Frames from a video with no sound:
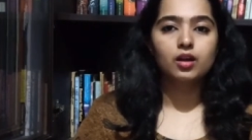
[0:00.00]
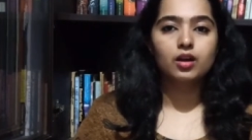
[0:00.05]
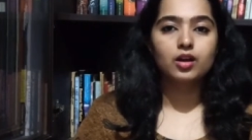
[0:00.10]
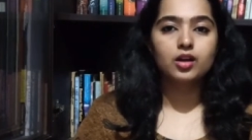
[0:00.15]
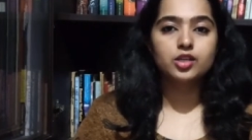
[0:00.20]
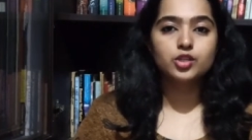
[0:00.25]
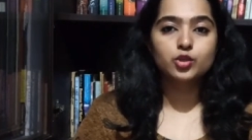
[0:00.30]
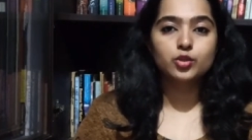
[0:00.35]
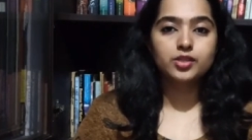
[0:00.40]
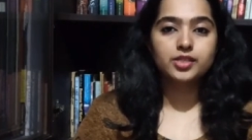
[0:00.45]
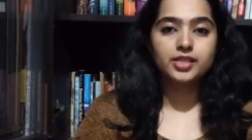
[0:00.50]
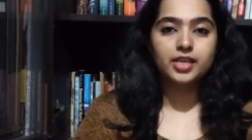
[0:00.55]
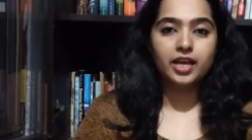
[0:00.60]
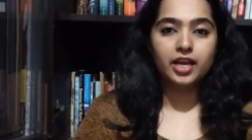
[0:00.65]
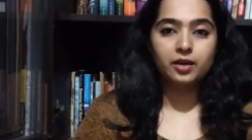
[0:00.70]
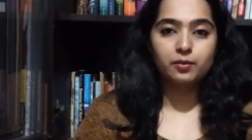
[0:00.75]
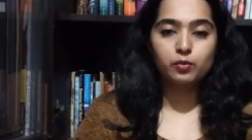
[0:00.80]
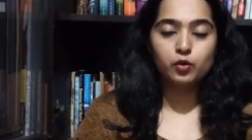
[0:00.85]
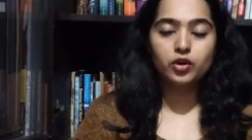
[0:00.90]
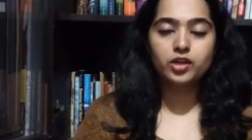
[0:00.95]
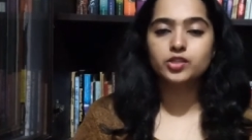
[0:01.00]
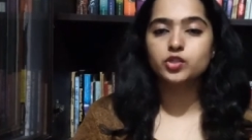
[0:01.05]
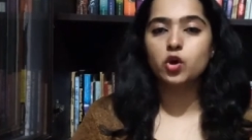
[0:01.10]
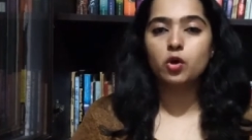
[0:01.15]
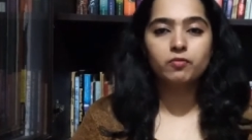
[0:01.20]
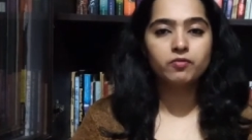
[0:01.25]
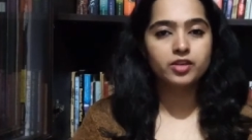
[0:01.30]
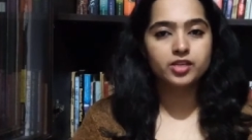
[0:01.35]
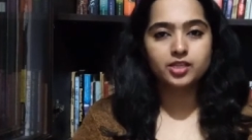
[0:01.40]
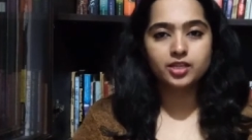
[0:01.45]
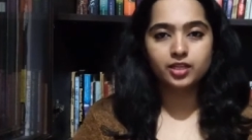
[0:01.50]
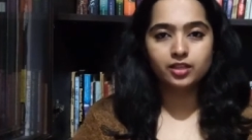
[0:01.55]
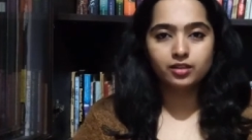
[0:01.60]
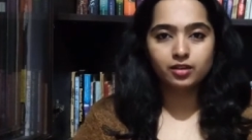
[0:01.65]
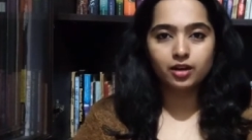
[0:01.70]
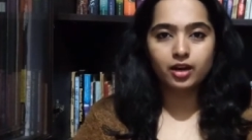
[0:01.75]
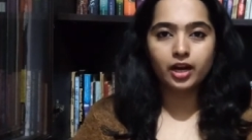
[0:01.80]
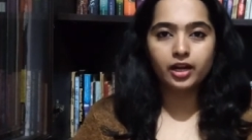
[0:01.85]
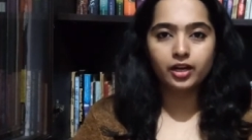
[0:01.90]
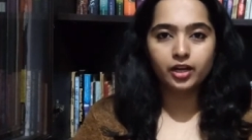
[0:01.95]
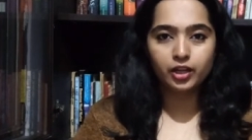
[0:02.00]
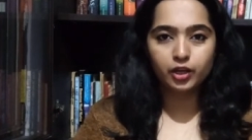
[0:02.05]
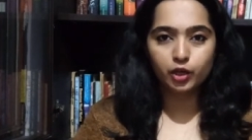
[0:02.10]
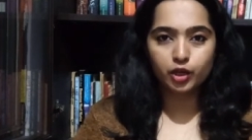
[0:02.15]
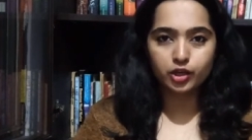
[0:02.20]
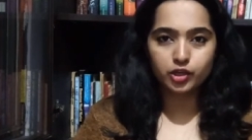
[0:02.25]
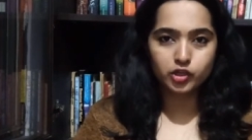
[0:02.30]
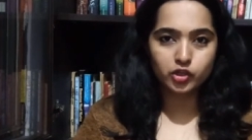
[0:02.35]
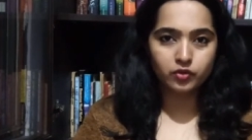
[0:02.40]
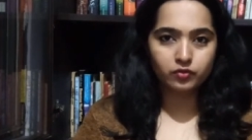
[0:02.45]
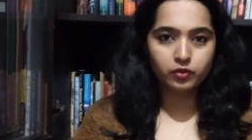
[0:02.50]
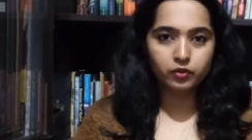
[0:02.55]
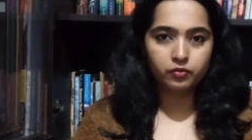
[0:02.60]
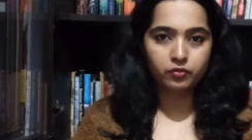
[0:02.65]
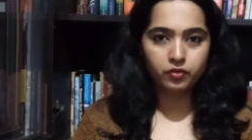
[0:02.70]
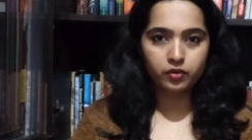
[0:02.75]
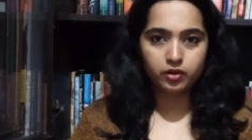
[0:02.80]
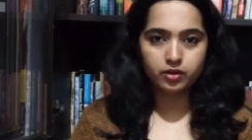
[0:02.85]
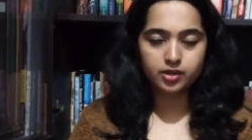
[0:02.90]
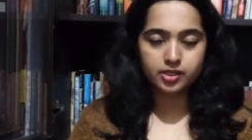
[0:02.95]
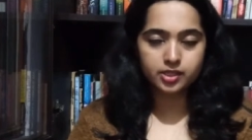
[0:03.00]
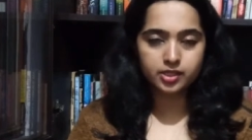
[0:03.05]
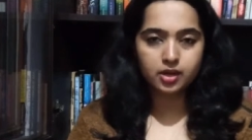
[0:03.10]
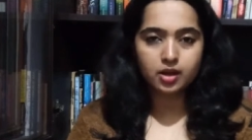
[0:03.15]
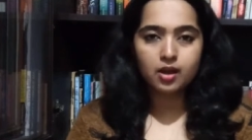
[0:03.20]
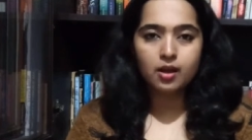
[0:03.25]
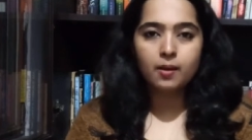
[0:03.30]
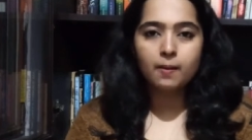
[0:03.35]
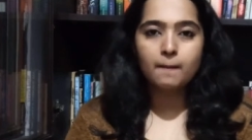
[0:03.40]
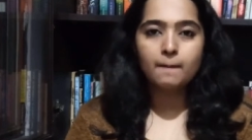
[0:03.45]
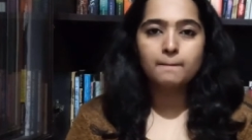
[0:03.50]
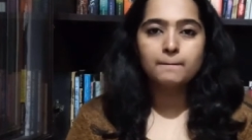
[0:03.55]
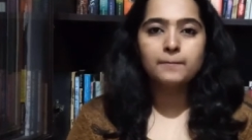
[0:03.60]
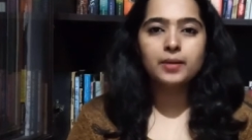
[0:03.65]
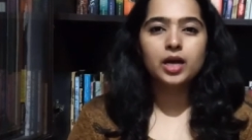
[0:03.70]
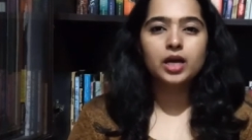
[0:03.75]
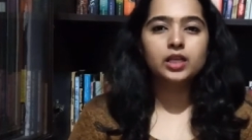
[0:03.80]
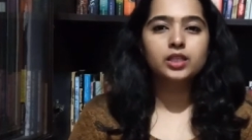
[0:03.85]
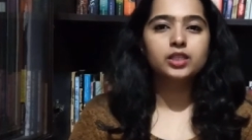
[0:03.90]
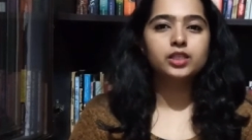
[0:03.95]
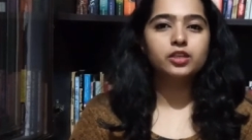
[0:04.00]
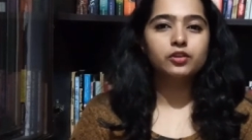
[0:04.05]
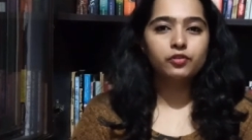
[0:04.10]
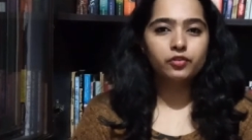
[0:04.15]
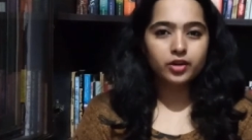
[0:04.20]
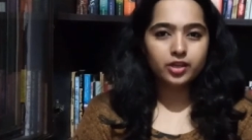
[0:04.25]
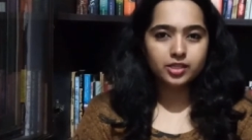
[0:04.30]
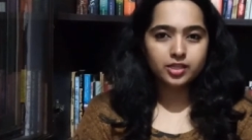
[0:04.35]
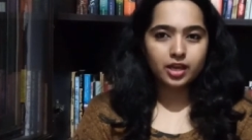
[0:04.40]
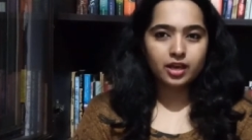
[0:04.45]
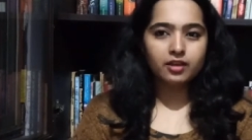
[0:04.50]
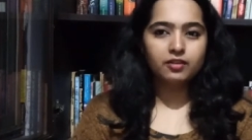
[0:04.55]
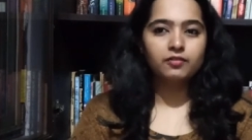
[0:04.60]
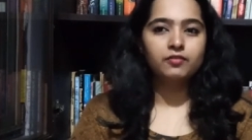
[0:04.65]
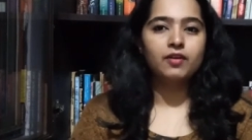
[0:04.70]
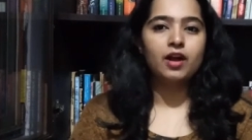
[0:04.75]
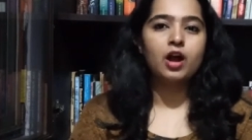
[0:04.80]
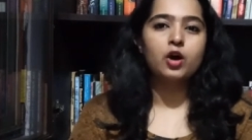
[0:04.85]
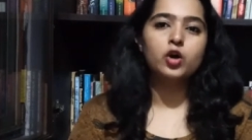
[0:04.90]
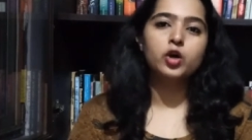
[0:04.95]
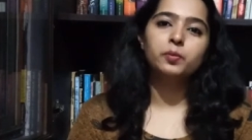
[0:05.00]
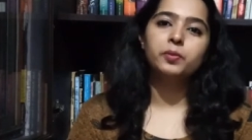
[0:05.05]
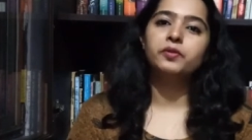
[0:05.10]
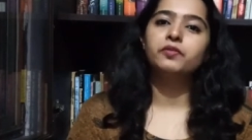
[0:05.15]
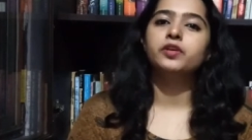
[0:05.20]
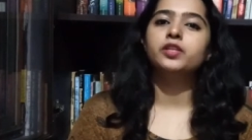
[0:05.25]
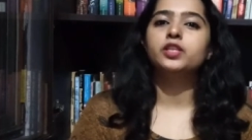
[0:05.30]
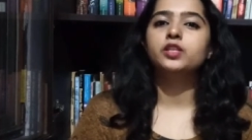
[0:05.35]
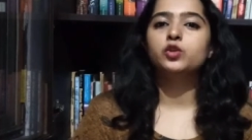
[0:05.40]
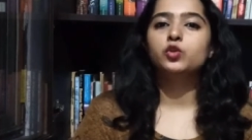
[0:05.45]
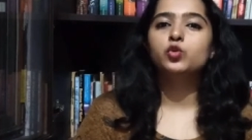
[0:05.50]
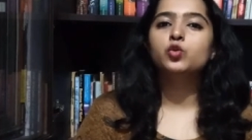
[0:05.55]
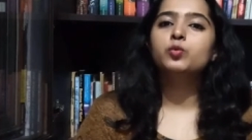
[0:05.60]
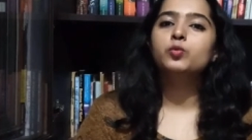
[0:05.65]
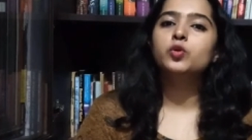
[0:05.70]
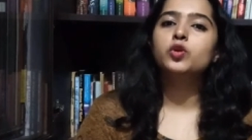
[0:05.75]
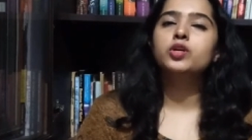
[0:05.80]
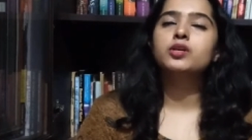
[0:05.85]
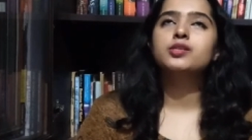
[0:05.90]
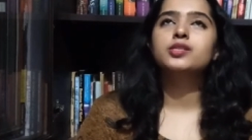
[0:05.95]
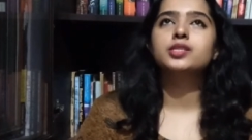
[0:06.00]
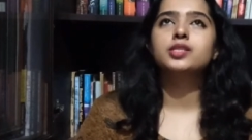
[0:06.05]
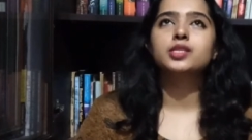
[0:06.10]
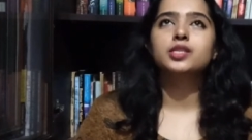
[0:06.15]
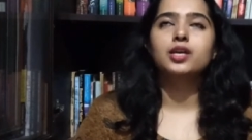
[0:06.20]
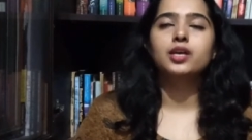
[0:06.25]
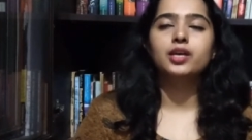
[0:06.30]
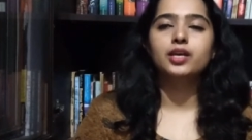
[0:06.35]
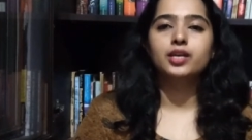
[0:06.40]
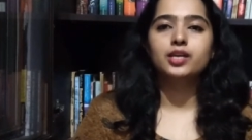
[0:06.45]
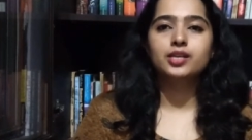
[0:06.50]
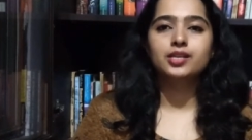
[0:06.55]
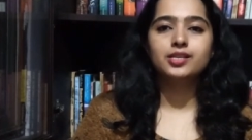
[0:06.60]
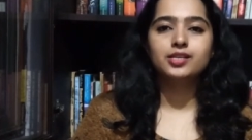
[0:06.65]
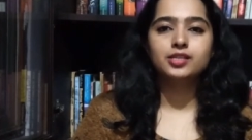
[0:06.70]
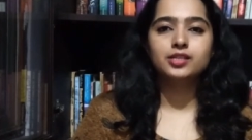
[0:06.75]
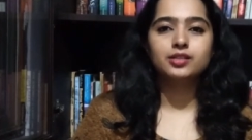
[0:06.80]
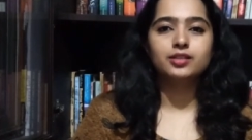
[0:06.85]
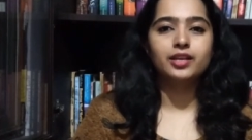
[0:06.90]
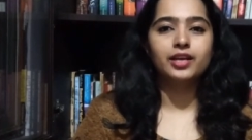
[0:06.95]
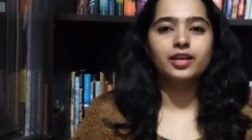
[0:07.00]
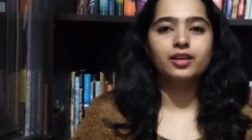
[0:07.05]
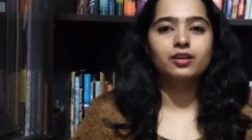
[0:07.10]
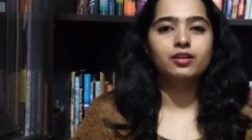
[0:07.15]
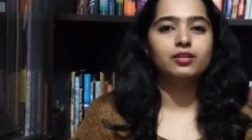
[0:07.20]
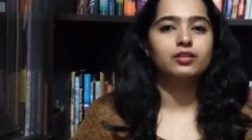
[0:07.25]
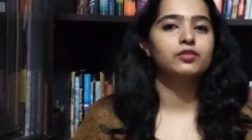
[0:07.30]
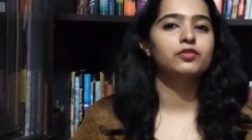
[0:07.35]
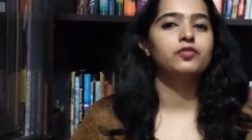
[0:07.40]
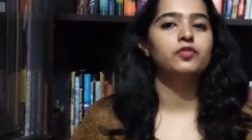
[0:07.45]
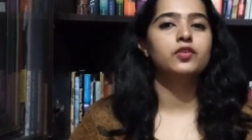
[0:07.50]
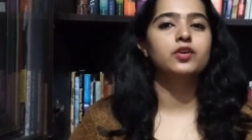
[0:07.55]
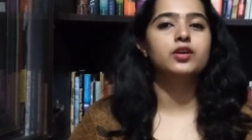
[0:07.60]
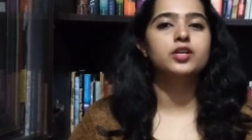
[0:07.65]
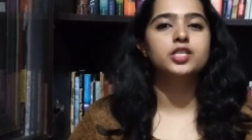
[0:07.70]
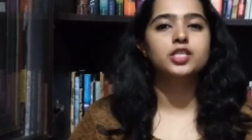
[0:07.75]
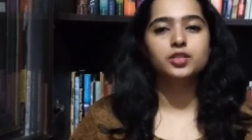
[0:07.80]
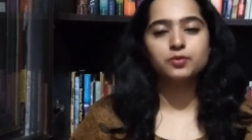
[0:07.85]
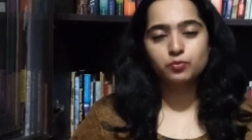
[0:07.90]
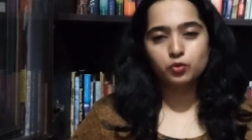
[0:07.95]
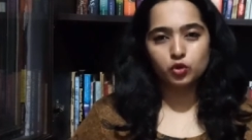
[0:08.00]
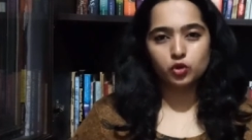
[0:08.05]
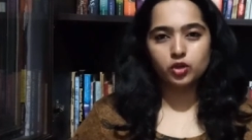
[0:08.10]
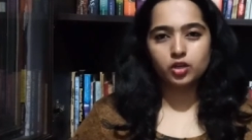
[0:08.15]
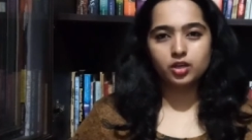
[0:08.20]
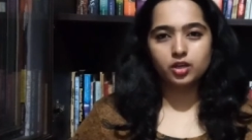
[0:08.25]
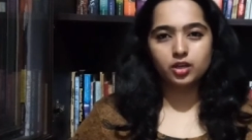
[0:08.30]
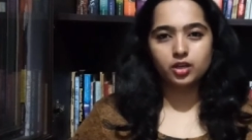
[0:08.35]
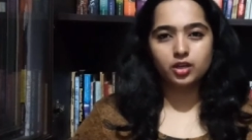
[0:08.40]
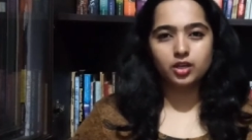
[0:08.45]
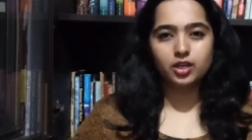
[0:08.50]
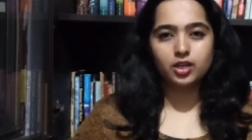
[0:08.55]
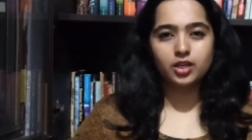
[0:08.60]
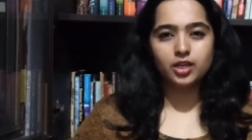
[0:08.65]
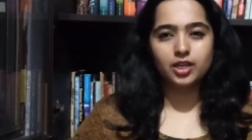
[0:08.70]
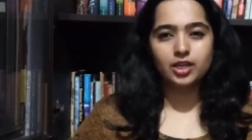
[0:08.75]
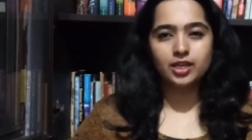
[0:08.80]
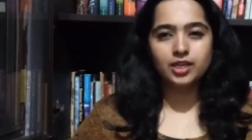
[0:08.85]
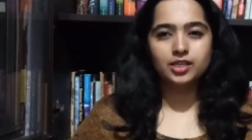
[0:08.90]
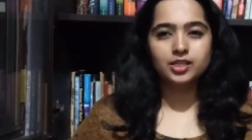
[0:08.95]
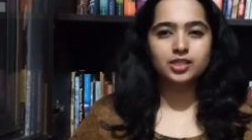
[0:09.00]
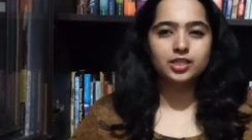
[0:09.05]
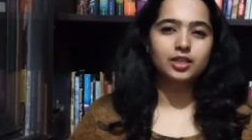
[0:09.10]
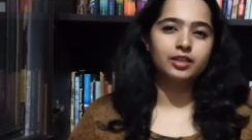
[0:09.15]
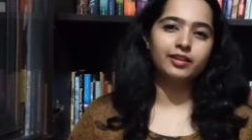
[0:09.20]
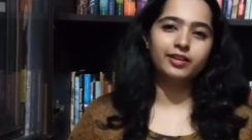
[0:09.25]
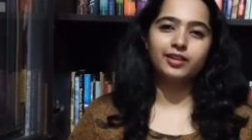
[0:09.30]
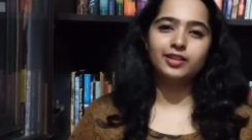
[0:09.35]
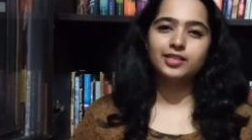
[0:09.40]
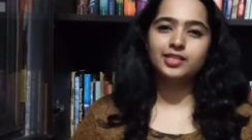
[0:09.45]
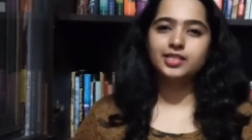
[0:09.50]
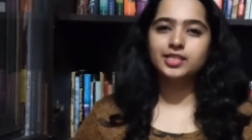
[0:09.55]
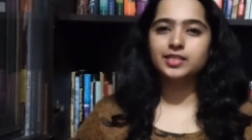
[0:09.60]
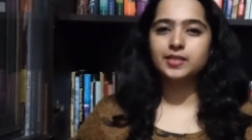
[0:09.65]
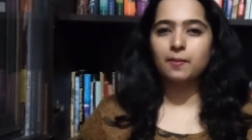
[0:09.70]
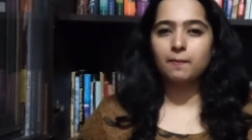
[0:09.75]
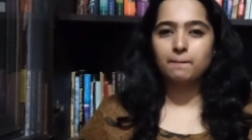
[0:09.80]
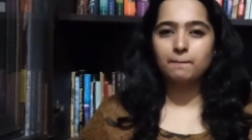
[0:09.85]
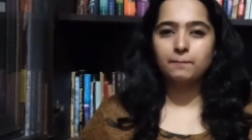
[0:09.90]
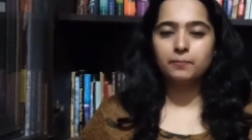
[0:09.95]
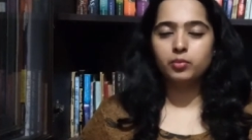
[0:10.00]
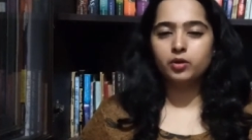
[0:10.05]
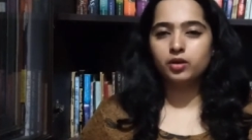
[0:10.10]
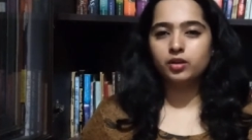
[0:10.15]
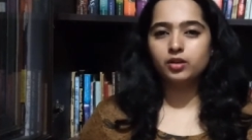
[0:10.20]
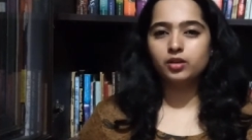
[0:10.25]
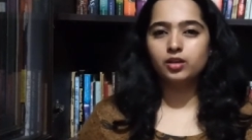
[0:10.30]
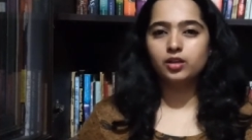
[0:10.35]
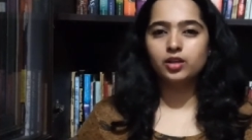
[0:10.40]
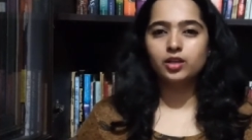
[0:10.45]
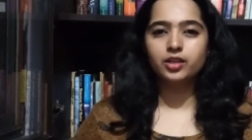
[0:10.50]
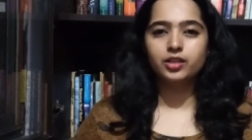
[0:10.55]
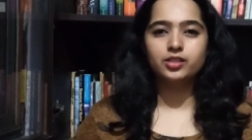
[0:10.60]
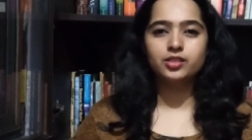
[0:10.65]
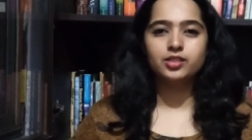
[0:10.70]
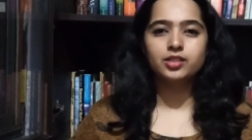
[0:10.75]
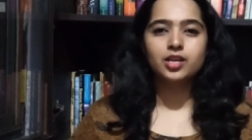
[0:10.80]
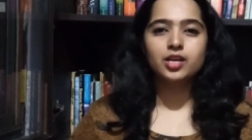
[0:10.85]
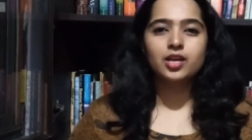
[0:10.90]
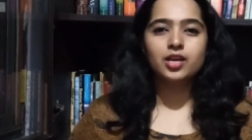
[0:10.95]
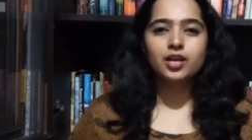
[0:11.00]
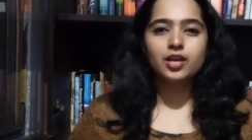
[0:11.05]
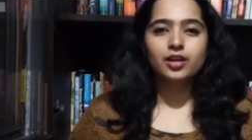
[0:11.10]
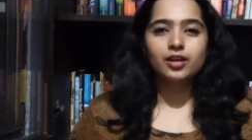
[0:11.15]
Uh, so the second book is obviously the continuation of the first, but the difference I found between the two books is like the first book is a little simple, it's